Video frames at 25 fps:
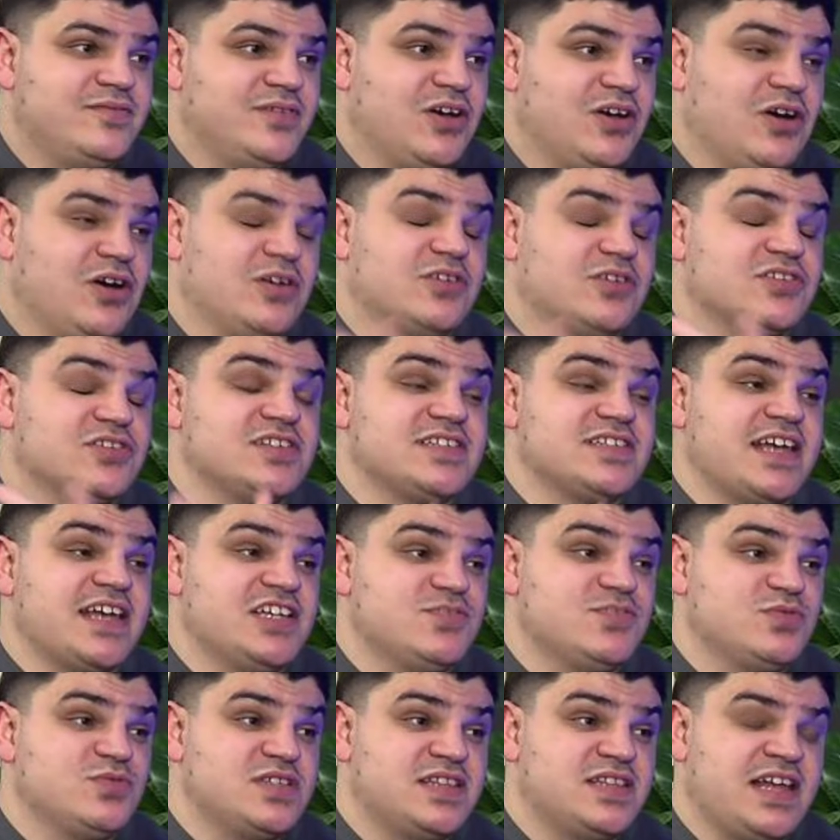Oh, and I was going to say
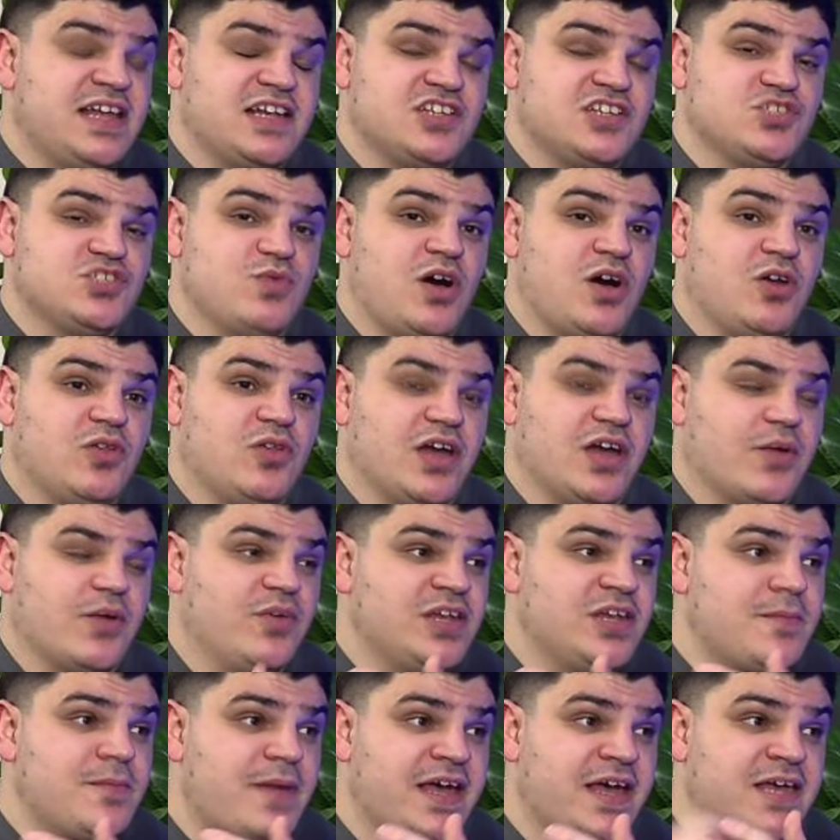is with that as well, like
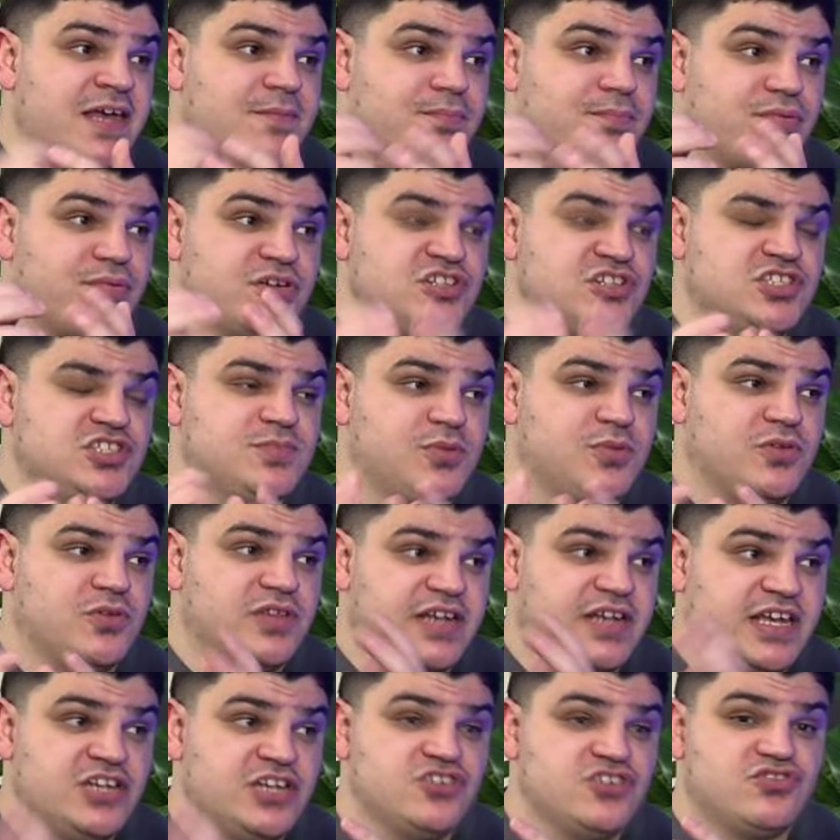when you're paying principal
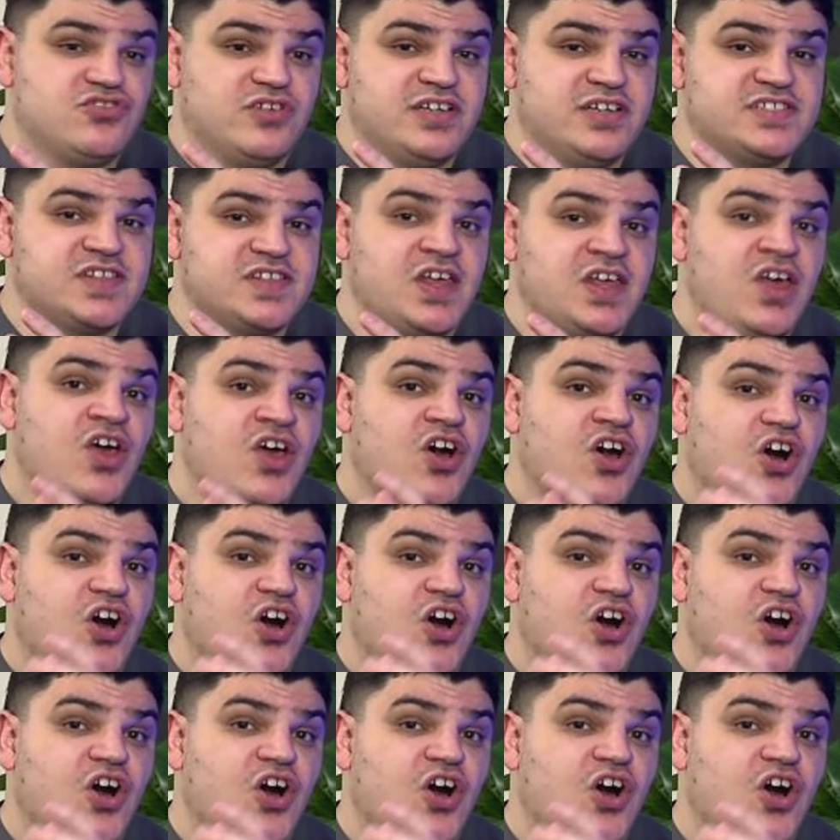and interest,